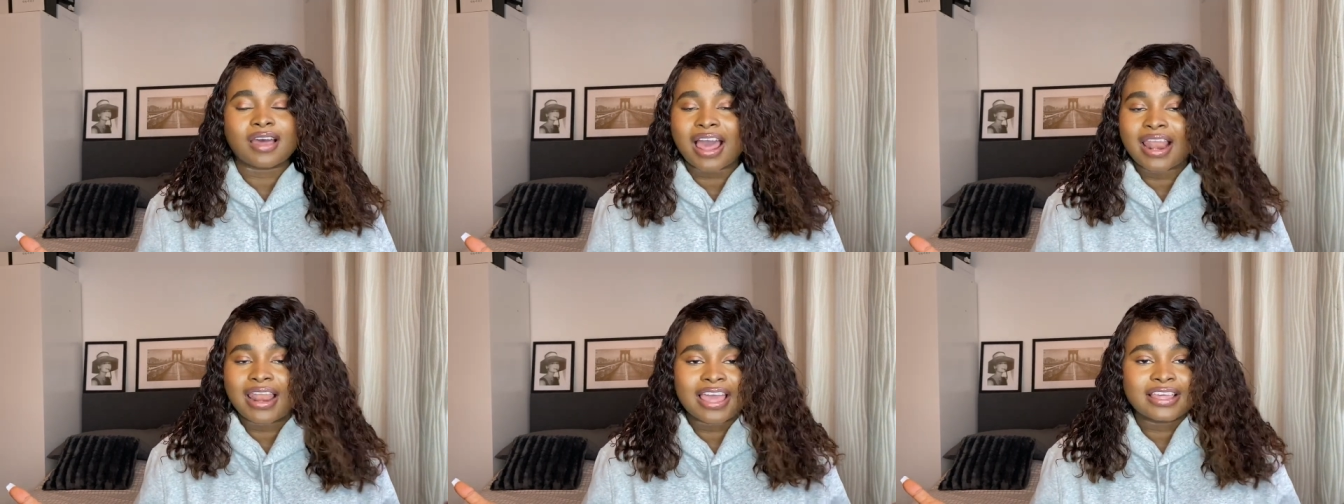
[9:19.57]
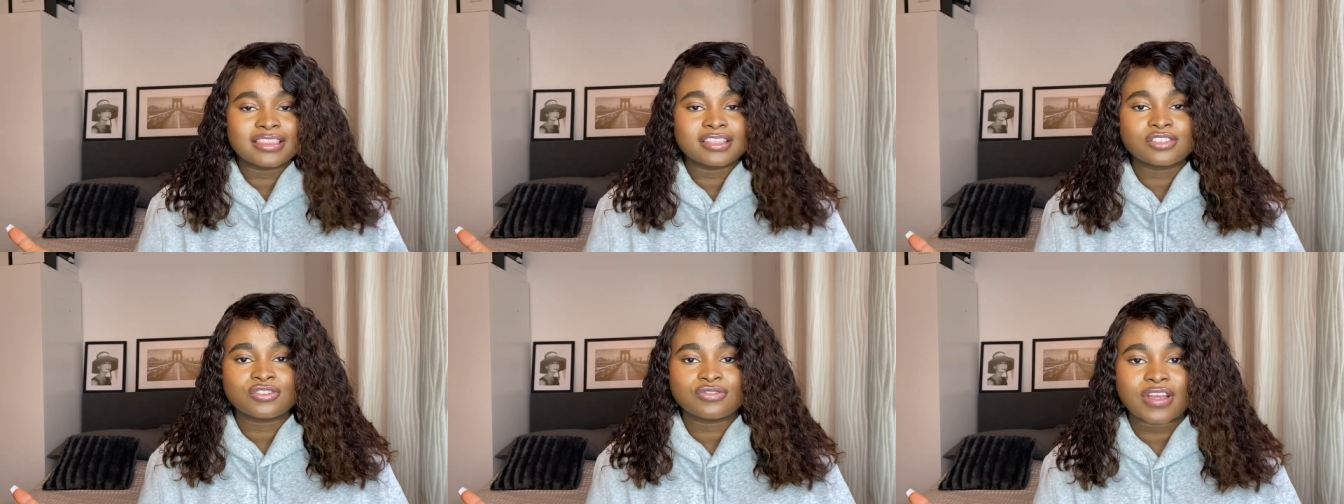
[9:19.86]
I
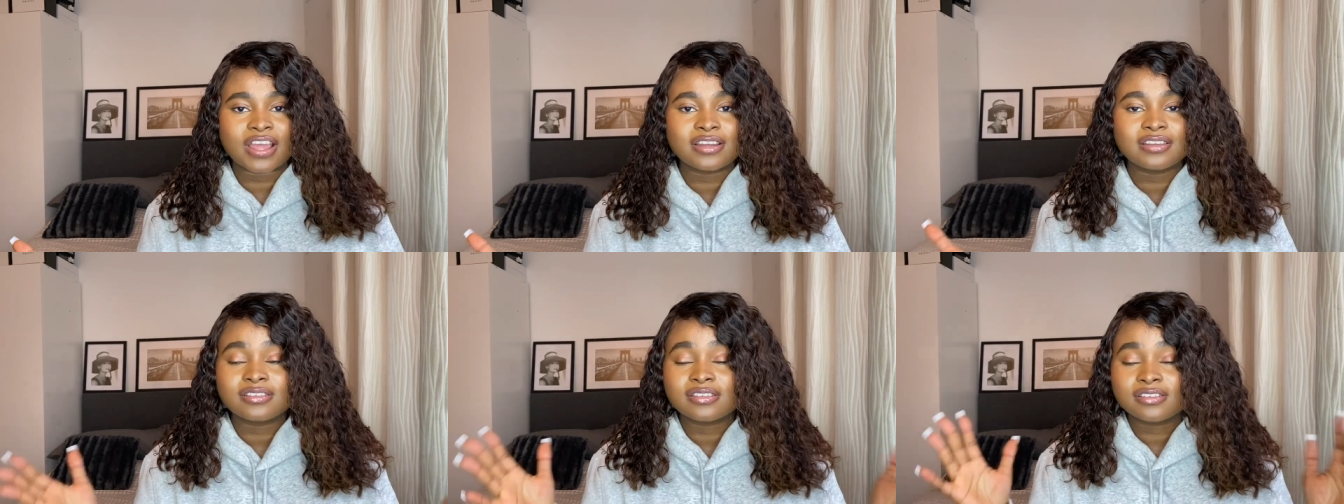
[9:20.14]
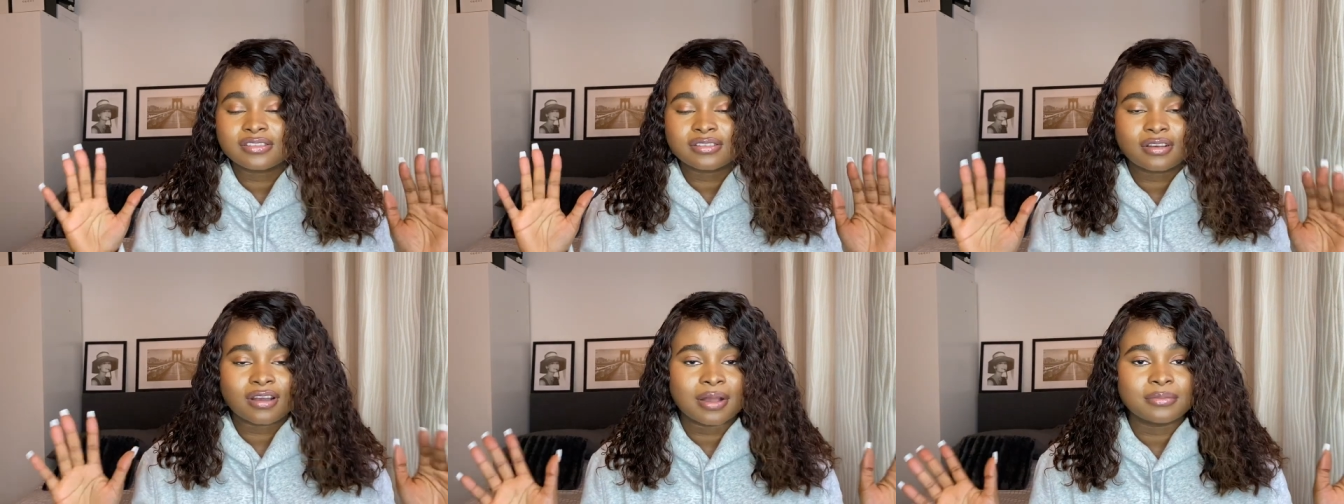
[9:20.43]
like the trend,
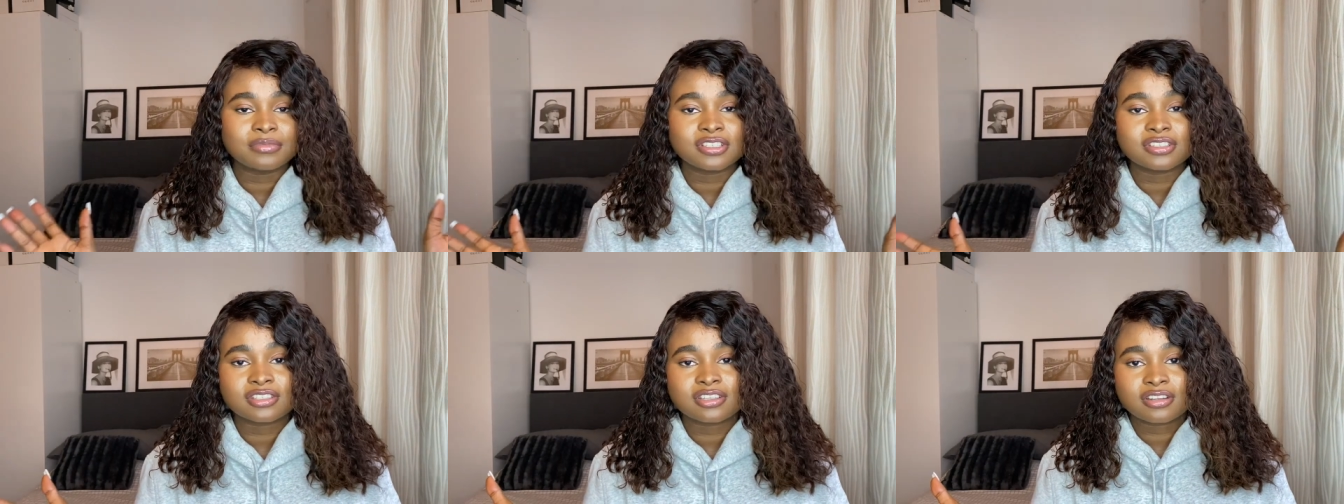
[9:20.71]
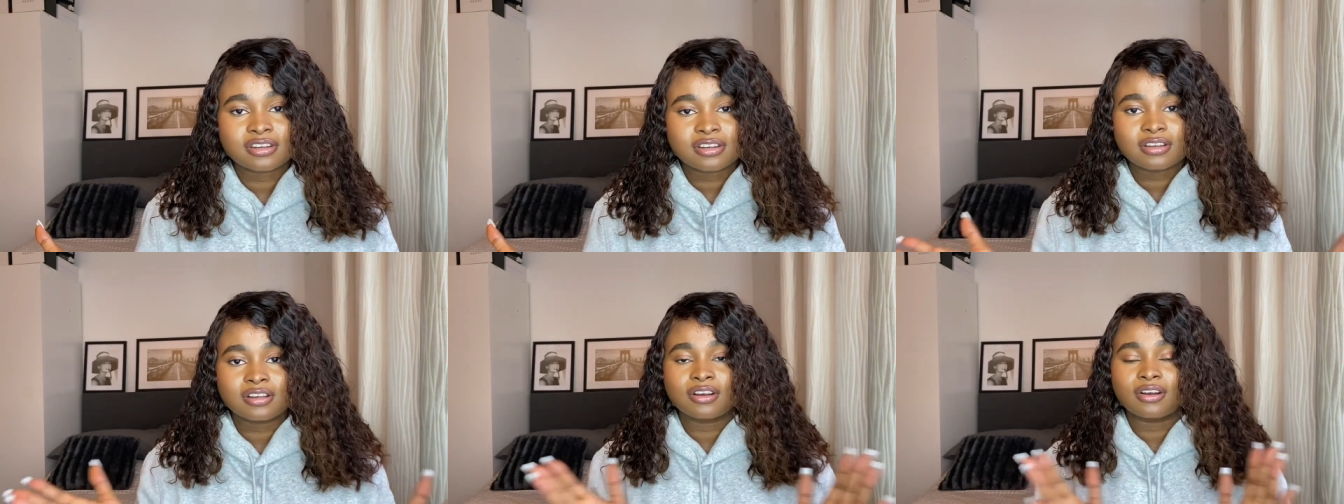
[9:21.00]
so I'm just
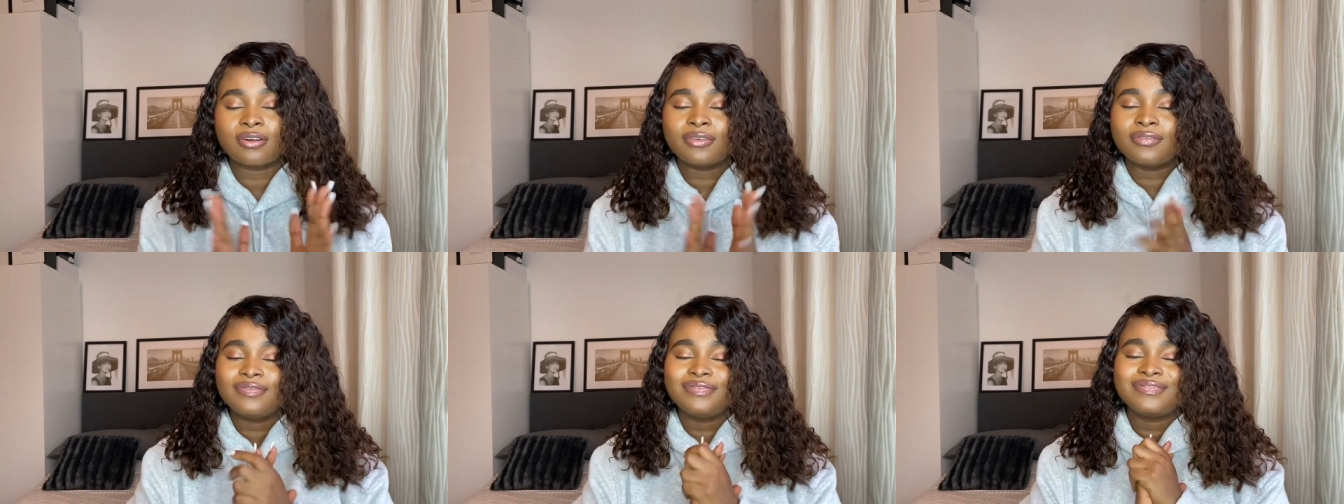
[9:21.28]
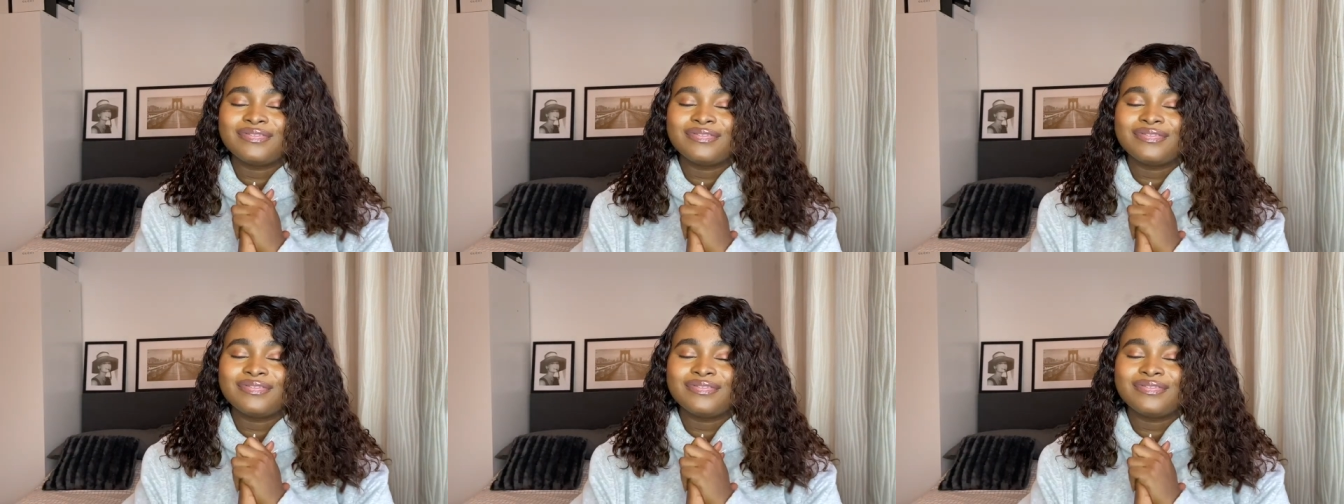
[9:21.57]
gonna go